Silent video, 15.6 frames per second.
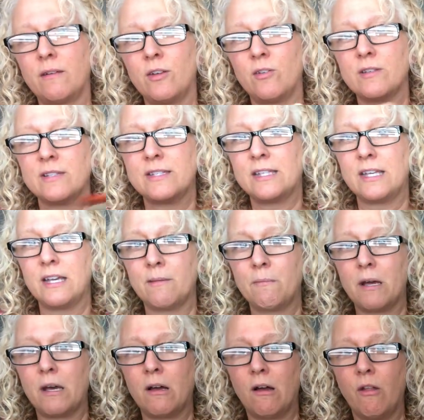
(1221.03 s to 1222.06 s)
You can see I'm
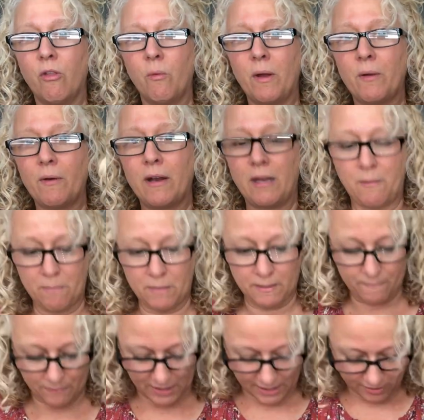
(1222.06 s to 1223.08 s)
not all the way ready, but
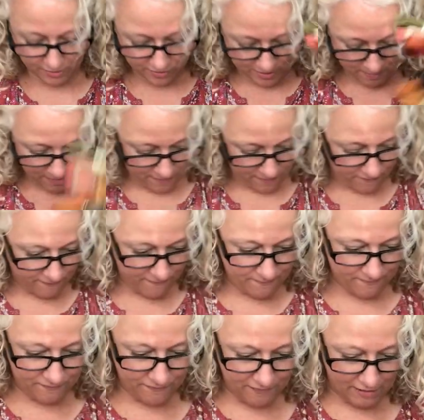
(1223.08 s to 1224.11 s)
here's my
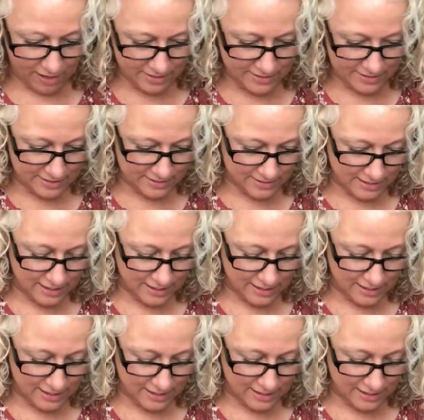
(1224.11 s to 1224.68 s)
flosses.